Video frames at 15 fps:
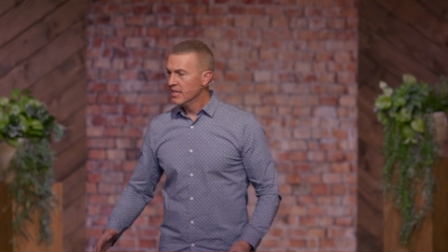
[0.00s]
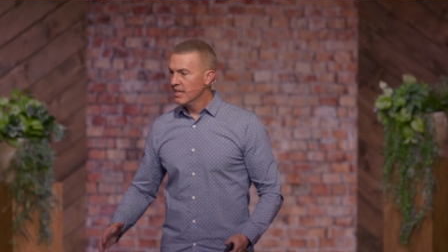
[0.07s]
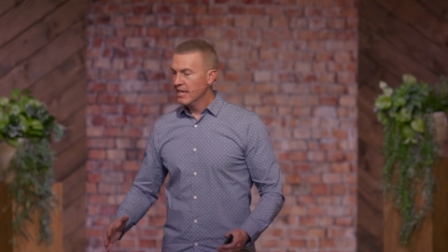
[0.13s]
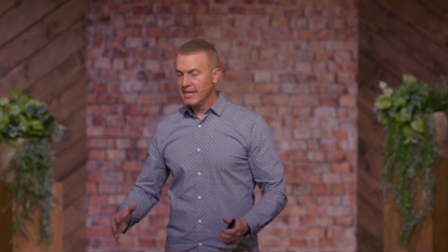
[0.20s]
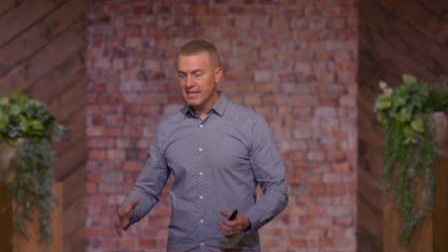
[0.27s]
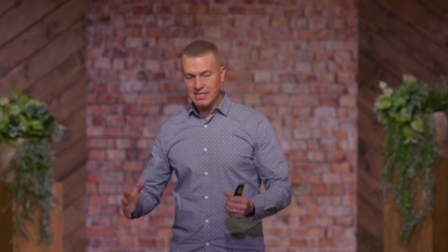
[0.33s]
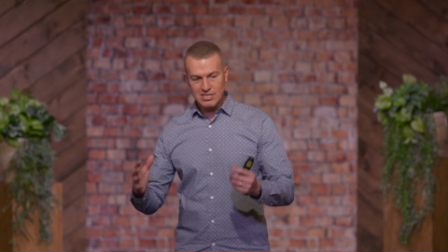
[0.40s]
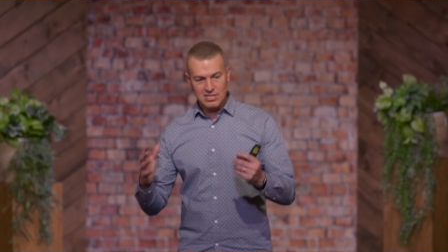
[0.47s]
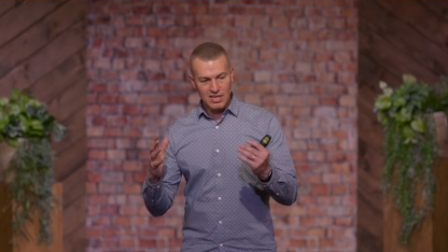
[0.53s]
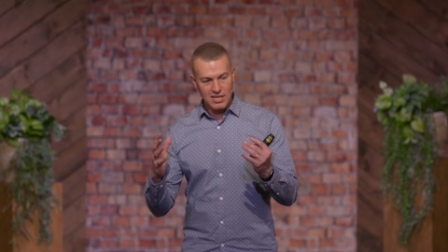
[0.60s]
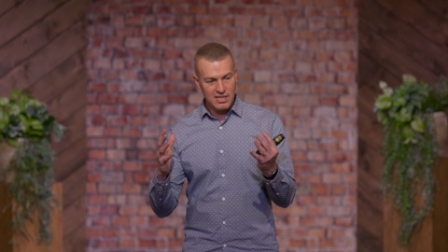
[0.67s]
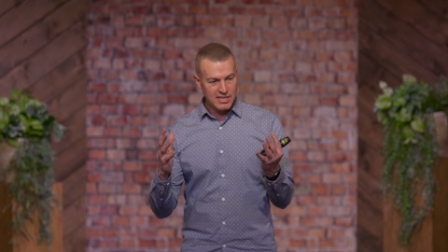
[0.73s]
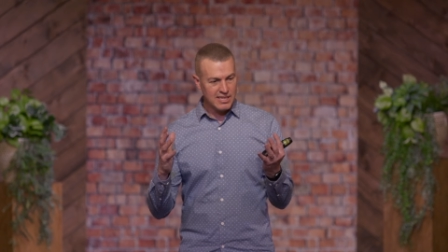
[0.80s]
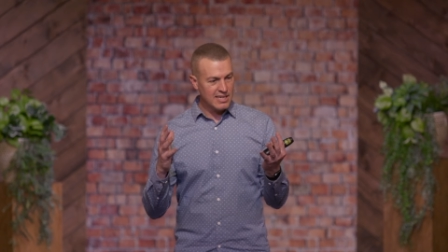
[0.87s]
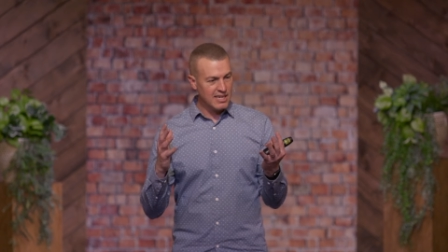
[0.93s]
And he
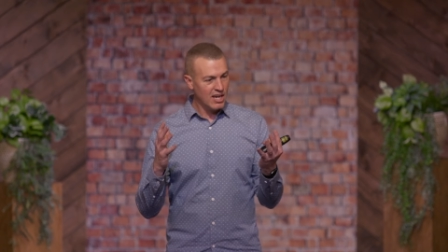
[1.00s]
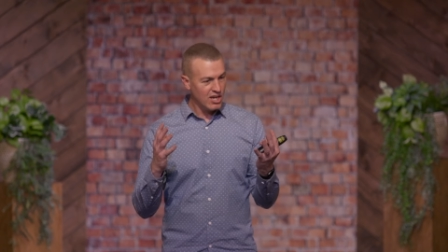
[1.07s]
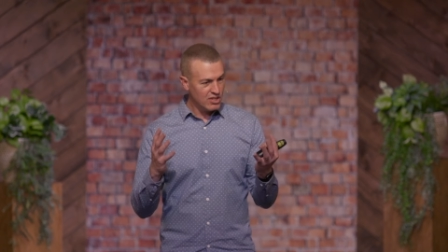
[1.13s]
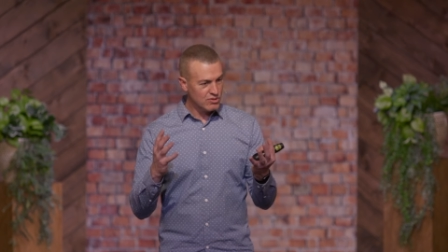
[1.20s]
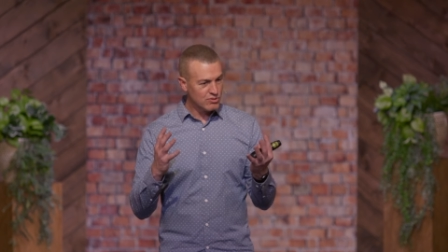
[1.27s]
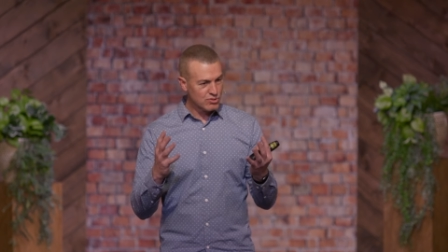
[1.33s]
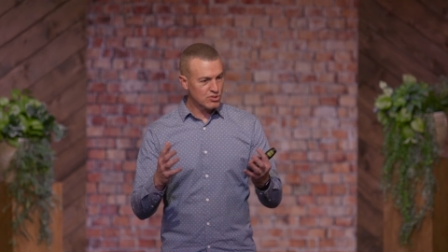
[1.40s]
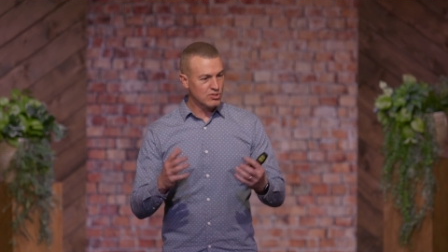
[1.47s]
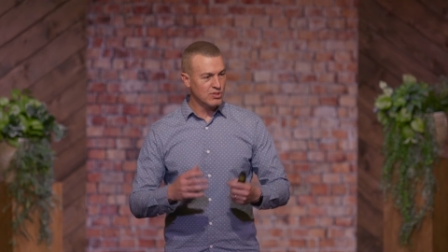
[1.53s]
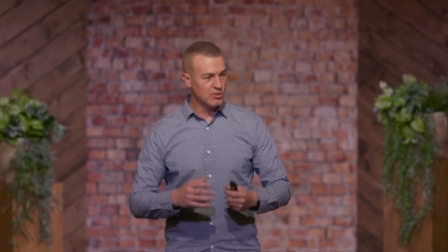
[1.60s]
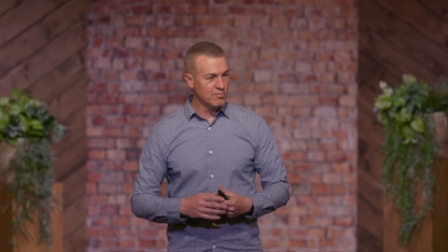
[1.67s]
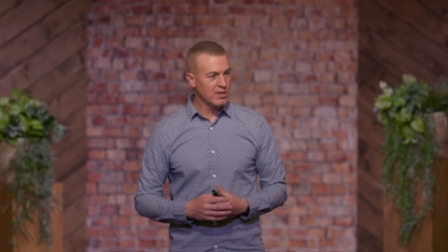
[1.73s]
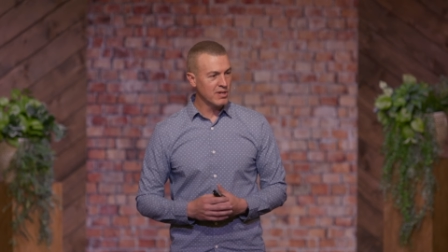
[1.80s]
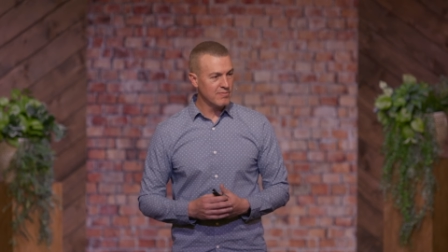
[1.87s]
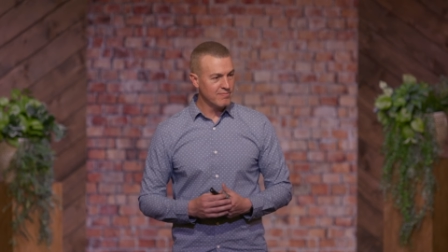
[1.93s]
suddenly understood
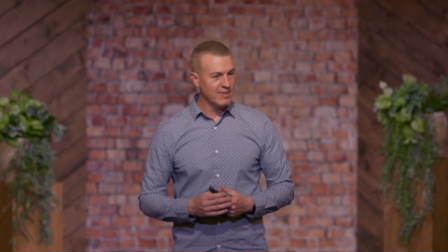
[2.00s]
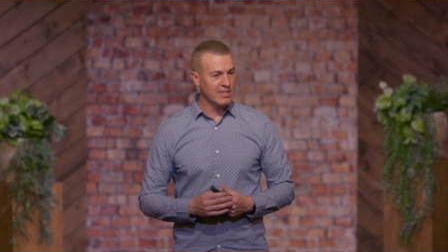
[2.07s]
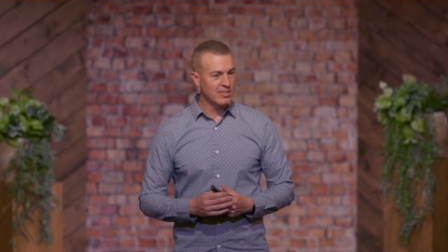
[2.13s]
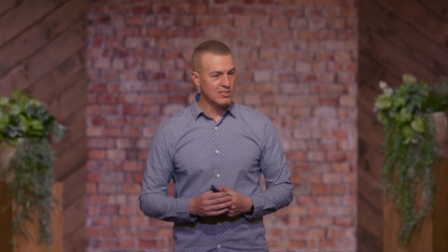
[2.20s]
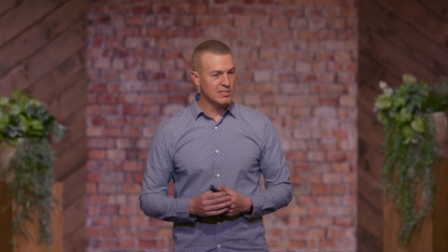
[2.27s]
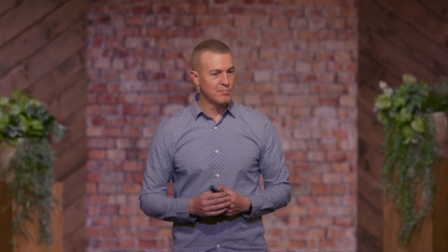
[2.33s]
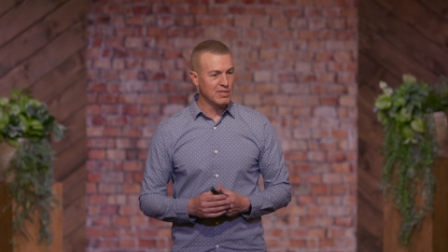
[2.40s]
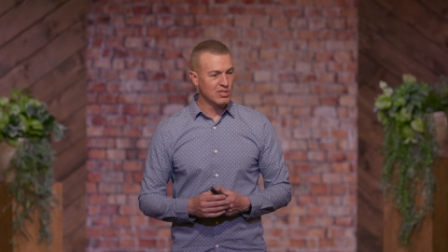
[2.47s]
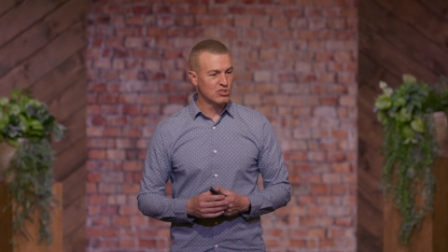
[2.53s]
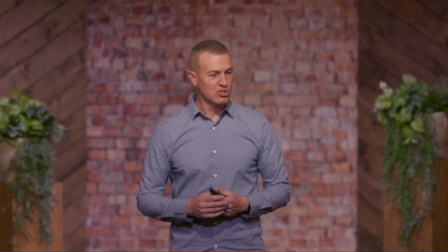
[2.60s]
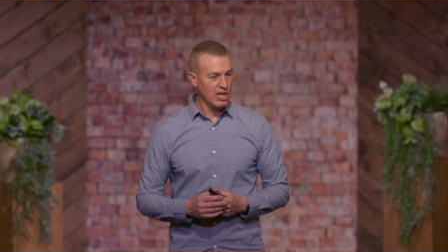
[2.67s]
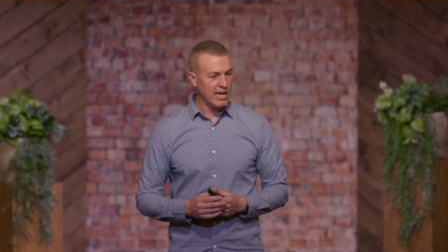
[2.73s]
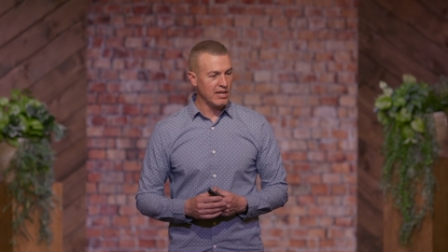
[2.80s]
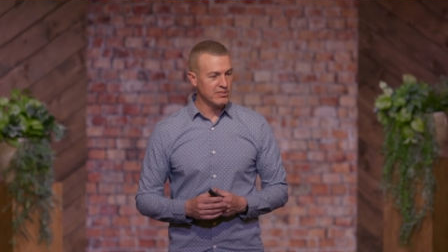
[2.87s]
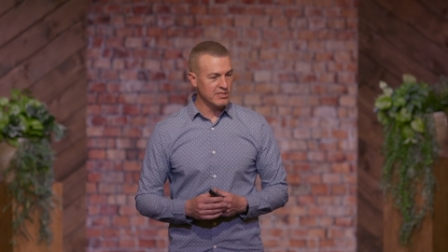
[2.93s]
what it meant to be a
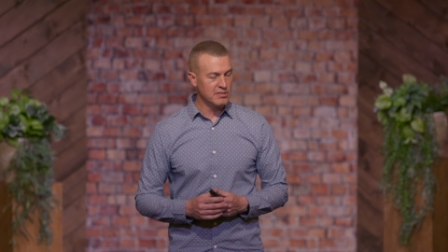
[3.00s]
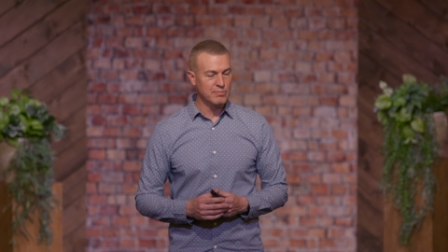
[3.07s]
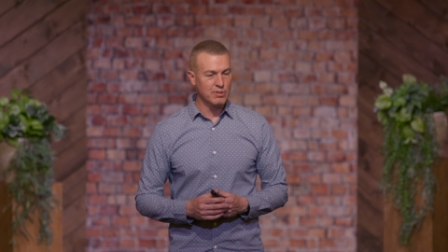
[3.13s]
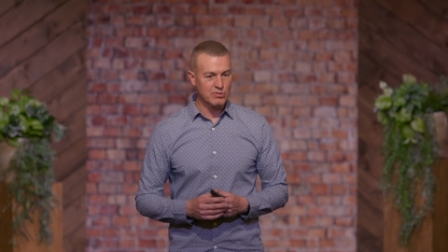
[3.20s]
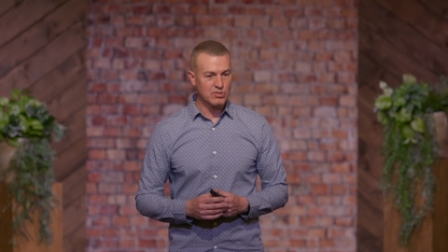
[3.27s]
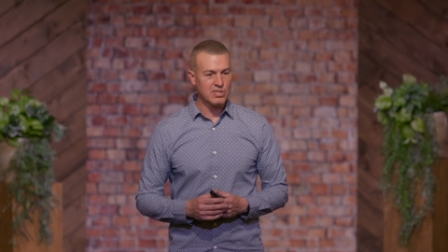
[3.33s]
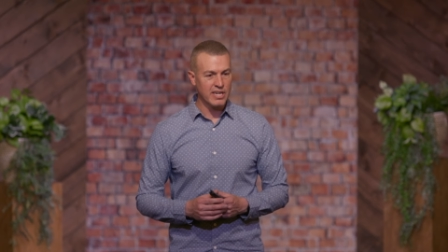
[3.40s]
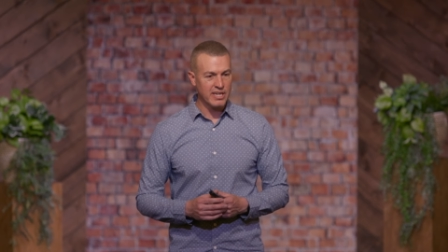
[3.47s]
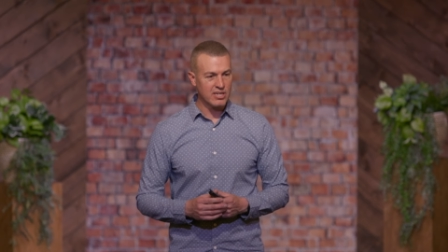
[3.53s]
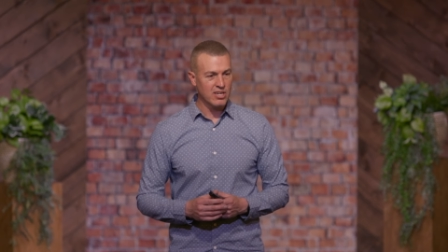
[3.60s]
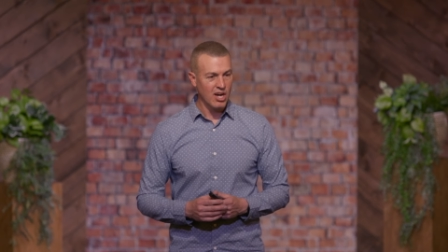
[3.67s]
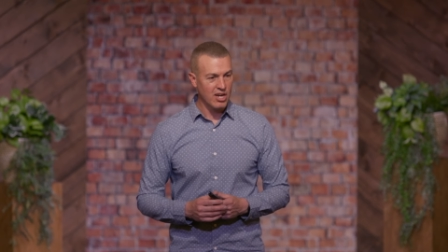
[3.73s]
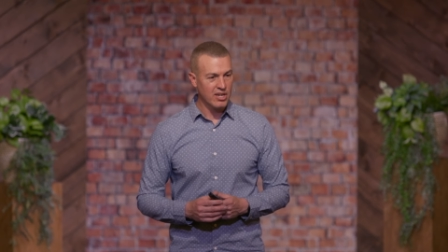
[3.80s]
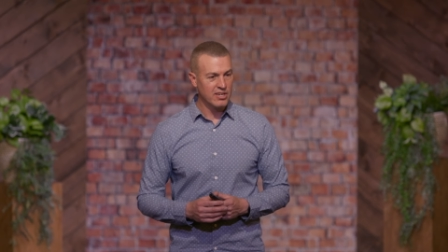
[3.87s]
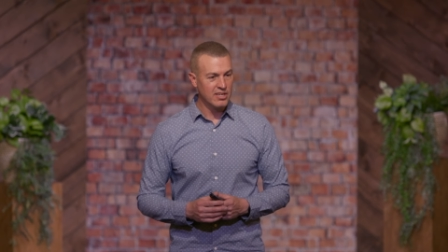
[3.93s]
child of the Most High
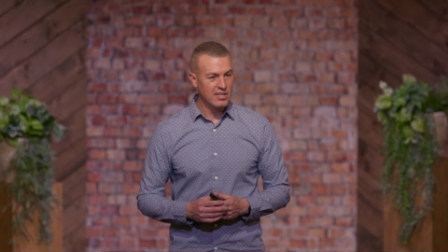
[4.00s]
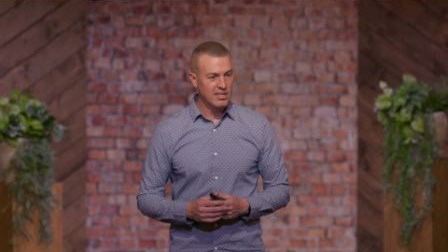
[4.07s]
God.